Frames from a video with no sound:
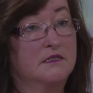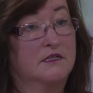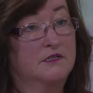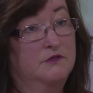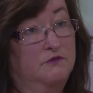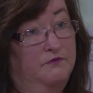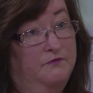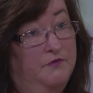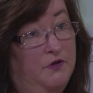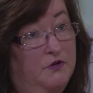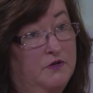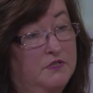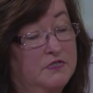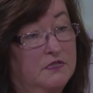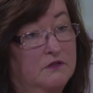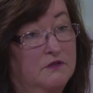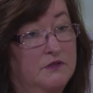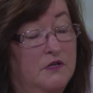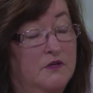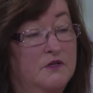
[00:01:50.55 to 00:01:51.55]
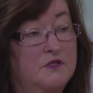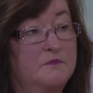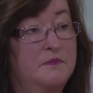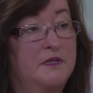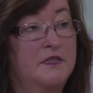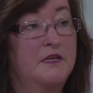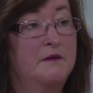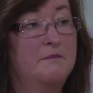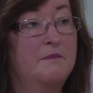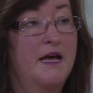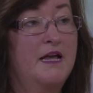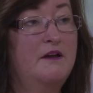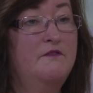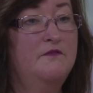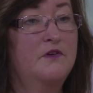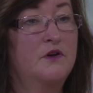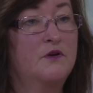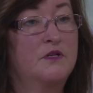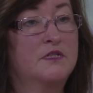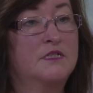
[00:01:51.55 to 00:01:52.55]
They're still focusing on those, but their main
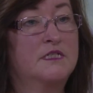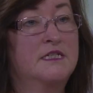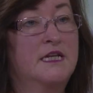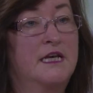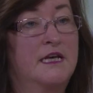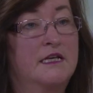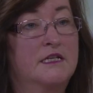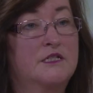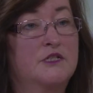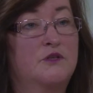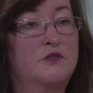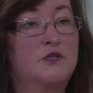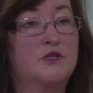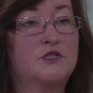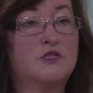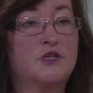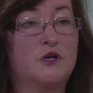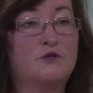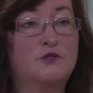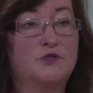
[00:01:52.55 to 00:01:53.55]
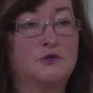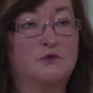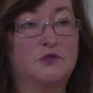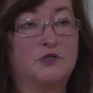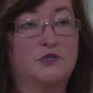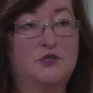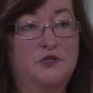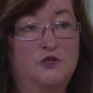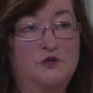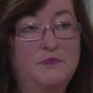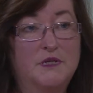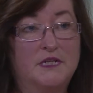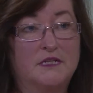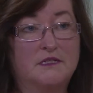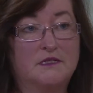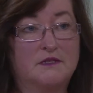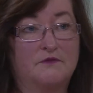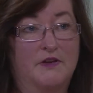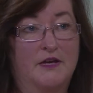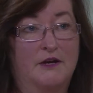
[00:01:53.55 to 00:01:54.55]
focus now is on the social
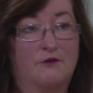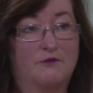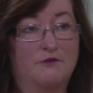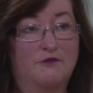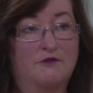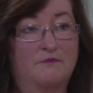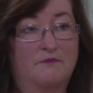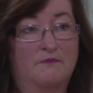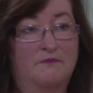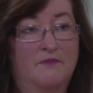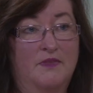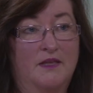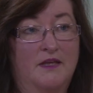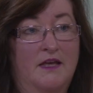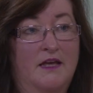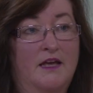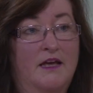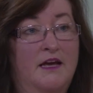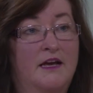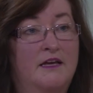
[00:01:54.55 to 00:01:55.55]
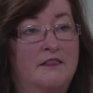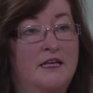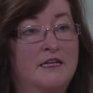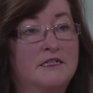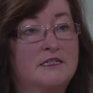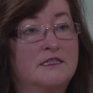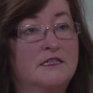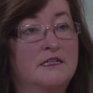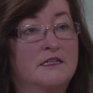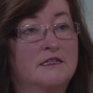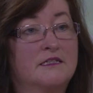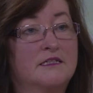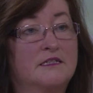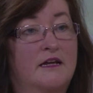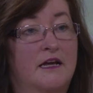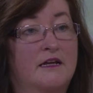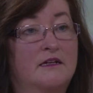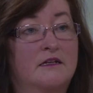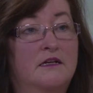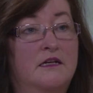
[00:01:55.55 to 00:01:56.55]
determinants of health. And that's things
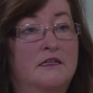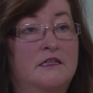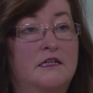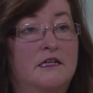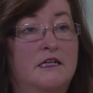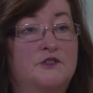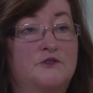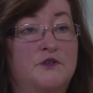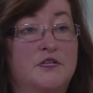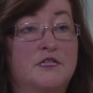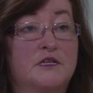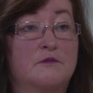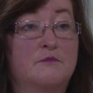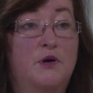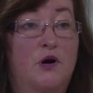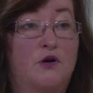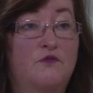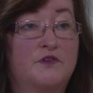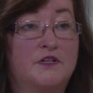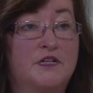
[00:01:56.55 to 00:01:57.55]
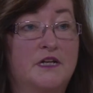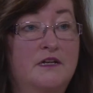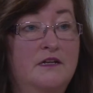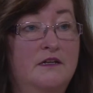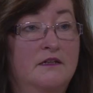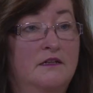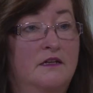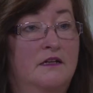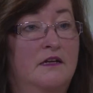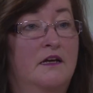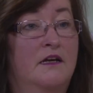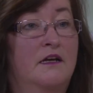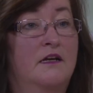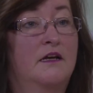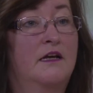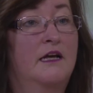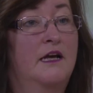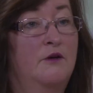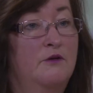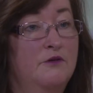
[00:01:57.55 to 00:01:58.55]
like addressing poverty,
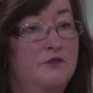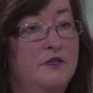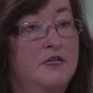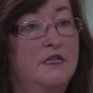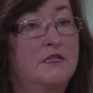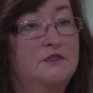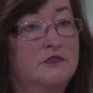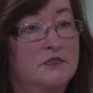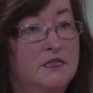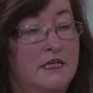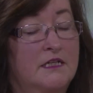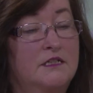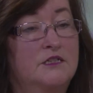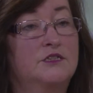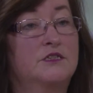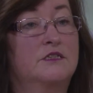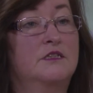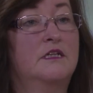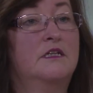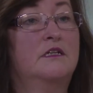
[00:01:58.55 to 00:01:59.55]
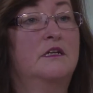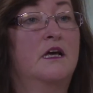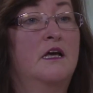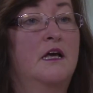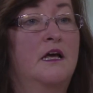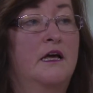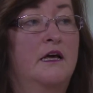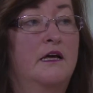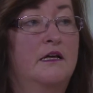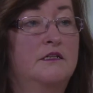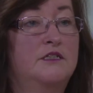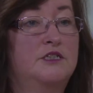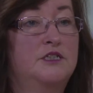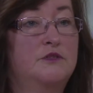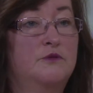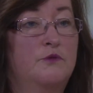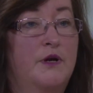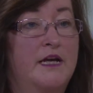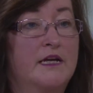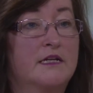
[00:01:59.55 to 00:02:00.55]
health and education, and
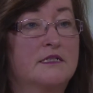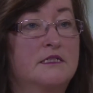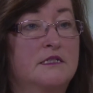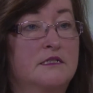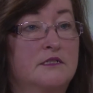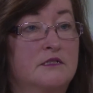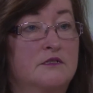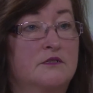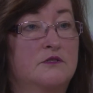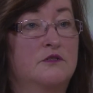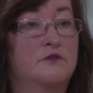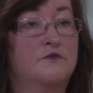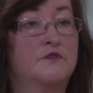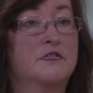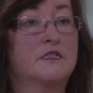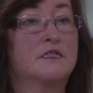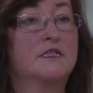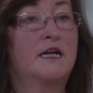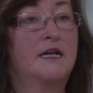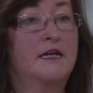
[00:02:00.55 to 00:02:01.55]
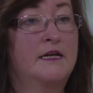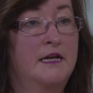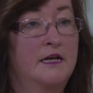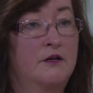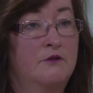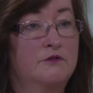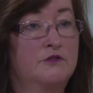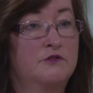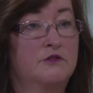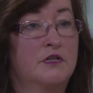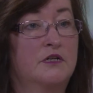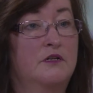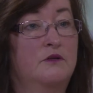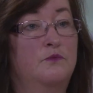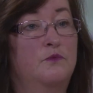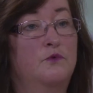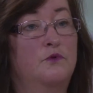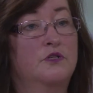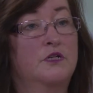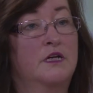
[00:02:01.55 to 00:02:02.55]
general access to services, clean health,
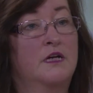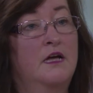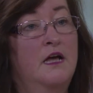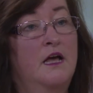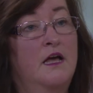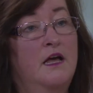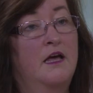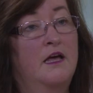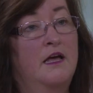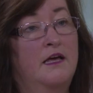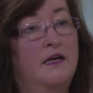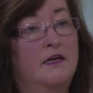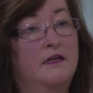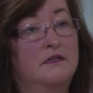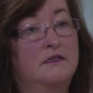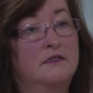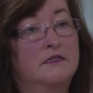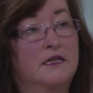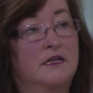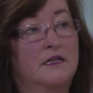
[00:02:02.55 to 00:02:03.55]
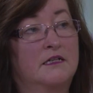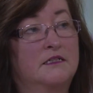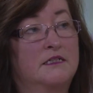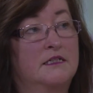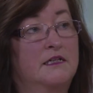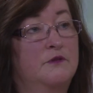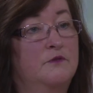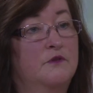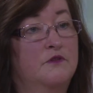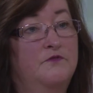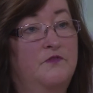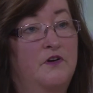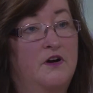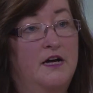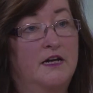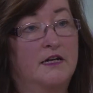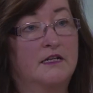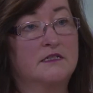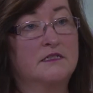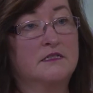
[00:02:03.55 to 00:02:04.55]
drinking water, and dealing with
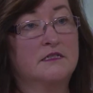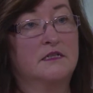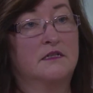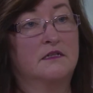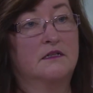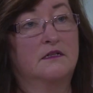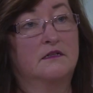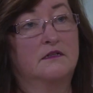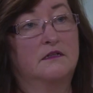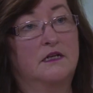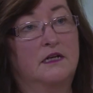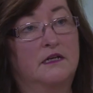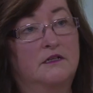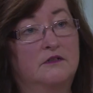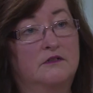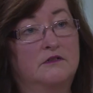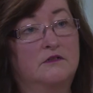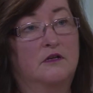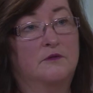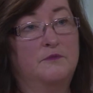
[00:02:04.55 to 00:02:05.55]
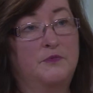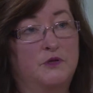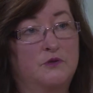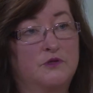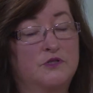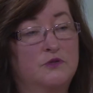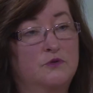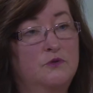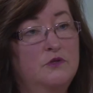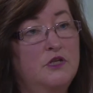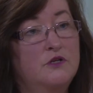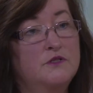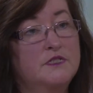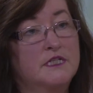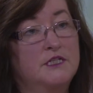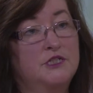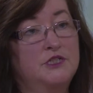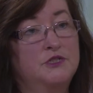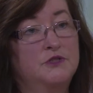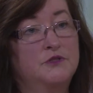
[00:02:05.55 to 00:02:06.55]
violence and abuse, and all those
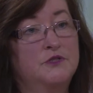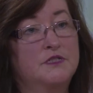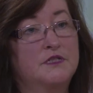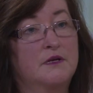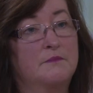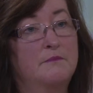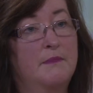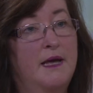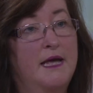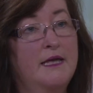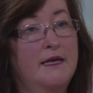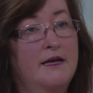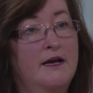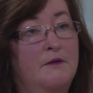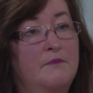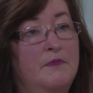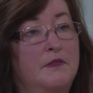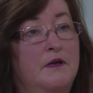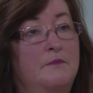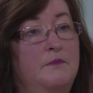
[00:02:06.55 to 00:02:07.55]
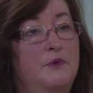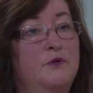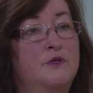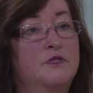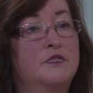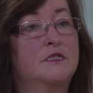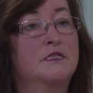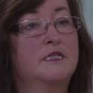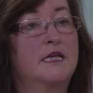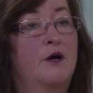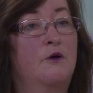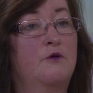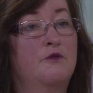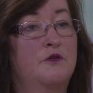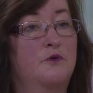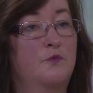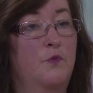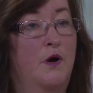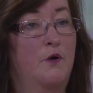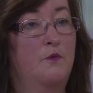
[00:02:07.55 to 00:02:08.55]
issues that make up a person's
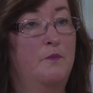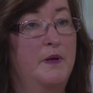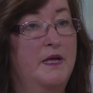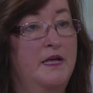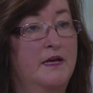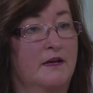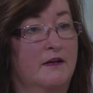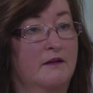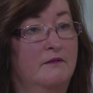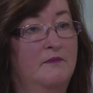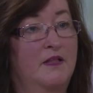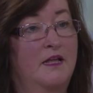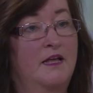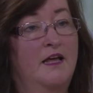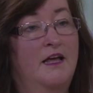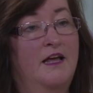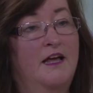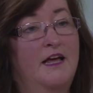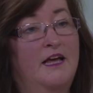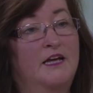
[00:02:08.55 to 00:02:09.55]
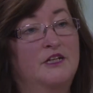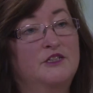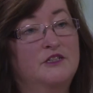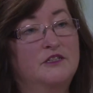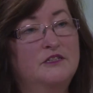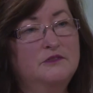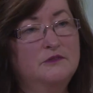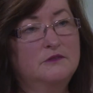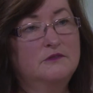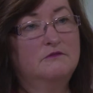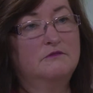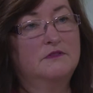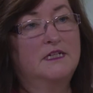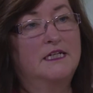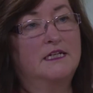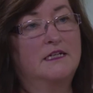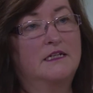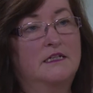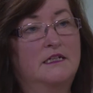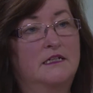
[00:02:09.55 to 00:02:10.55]
health and well-being. And so this was
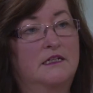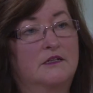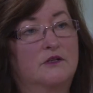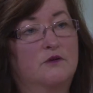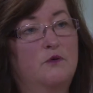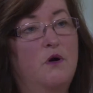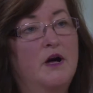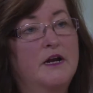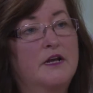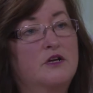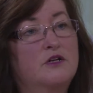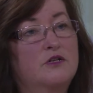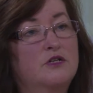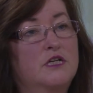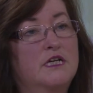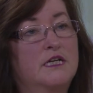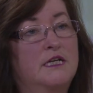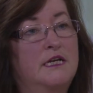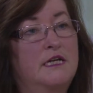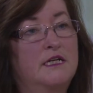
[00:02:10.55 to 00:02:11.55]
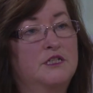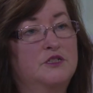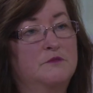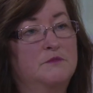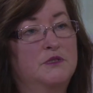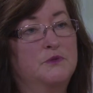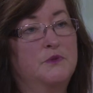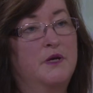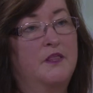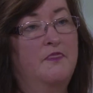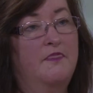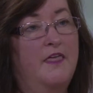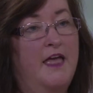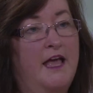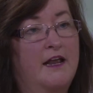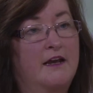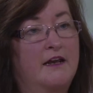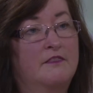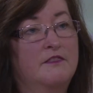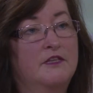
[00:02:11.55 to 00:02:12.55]
really quite a good connection between
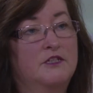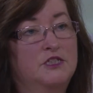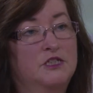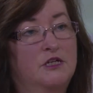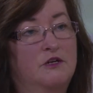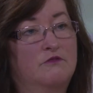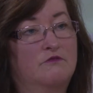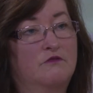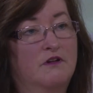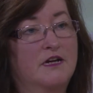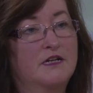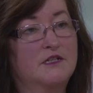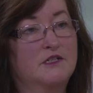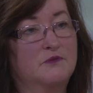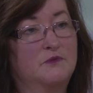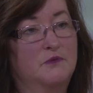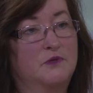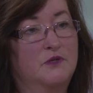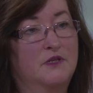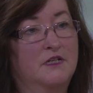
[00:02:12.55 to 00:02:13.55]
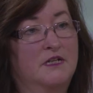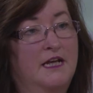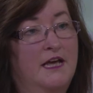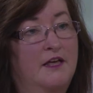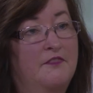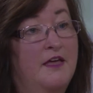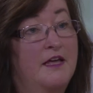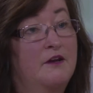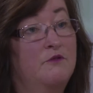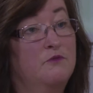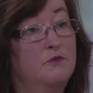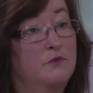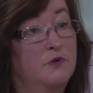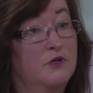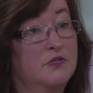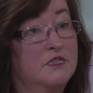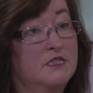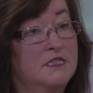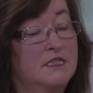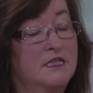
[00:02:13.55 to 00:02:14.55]
that and the child rights work and how that all
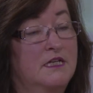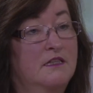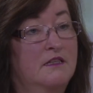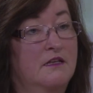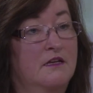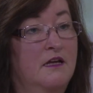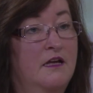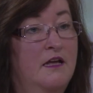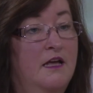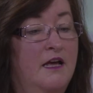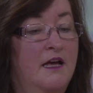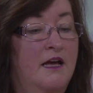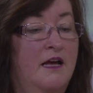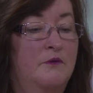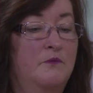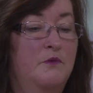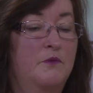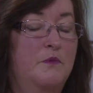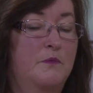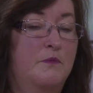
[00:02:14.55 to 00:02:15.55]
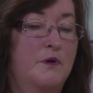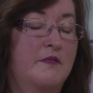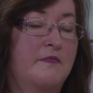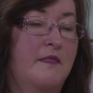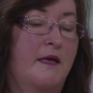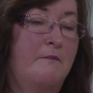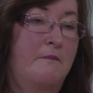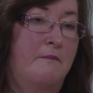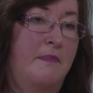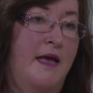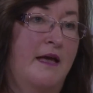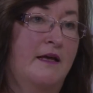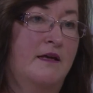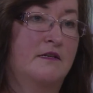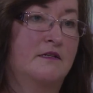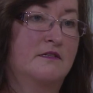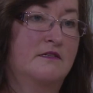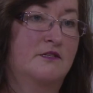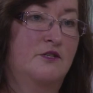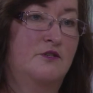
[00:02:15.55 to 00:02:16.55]
works together. And when we bring that back
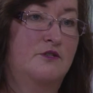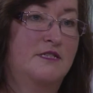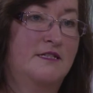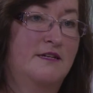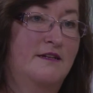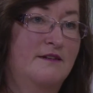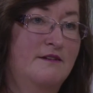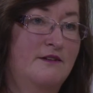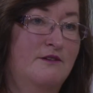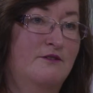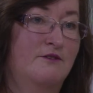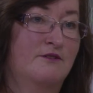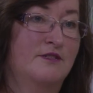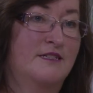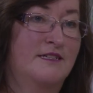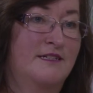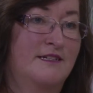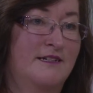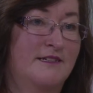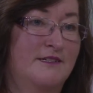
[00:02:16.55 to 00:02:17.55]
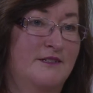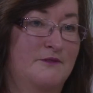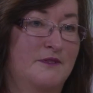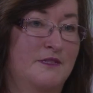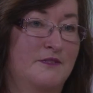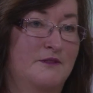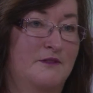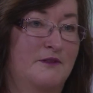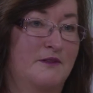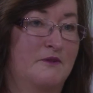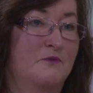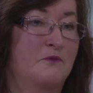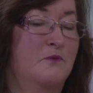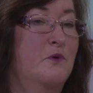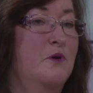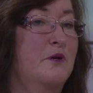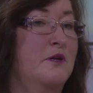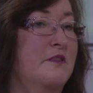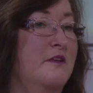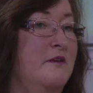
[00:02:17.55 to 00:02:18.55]
into the New Zealand context, we're sort of like,
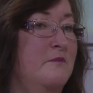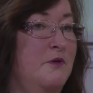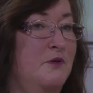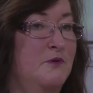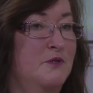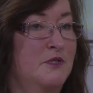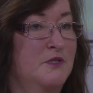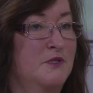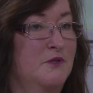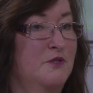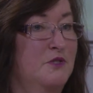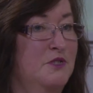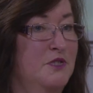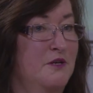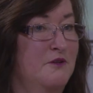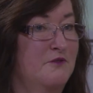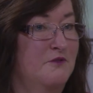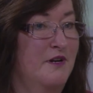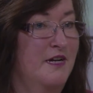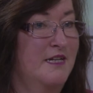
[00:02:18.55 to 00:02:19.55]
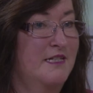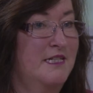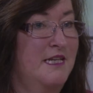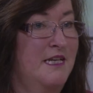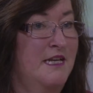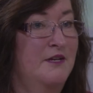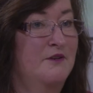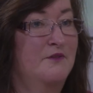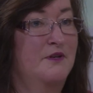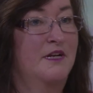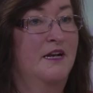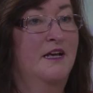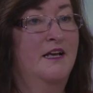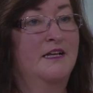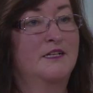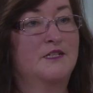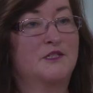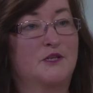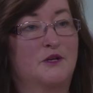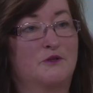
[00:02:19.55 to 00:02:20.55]
what are the abuses on child rights here and
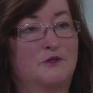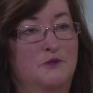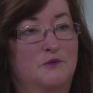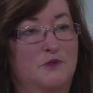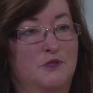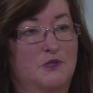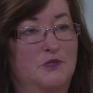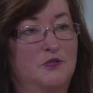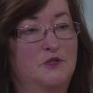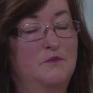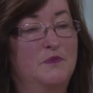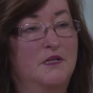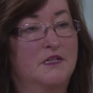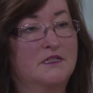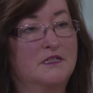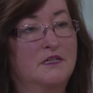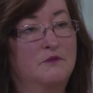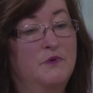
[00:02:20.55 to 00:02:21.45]
social determinants?